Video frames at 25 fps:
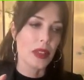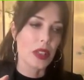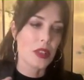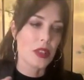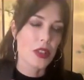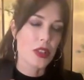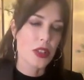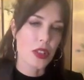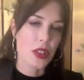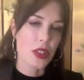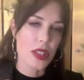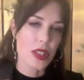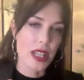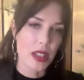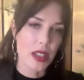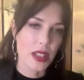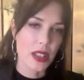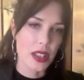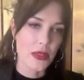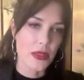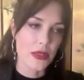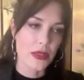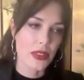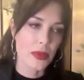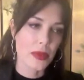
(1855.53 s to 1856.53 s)
turn down
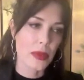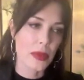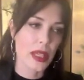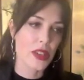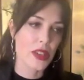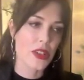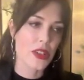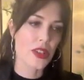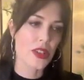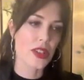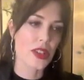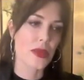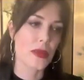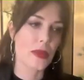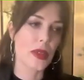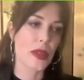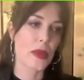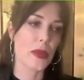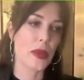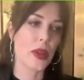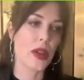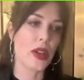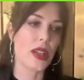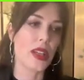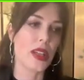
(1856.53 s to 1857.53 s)
the inflammation in my
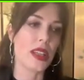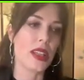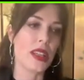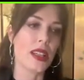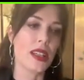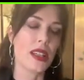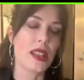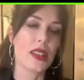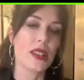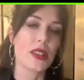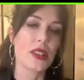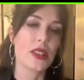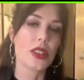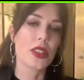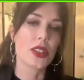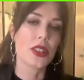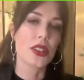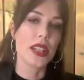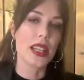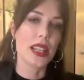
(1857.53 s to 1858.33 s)
body, turn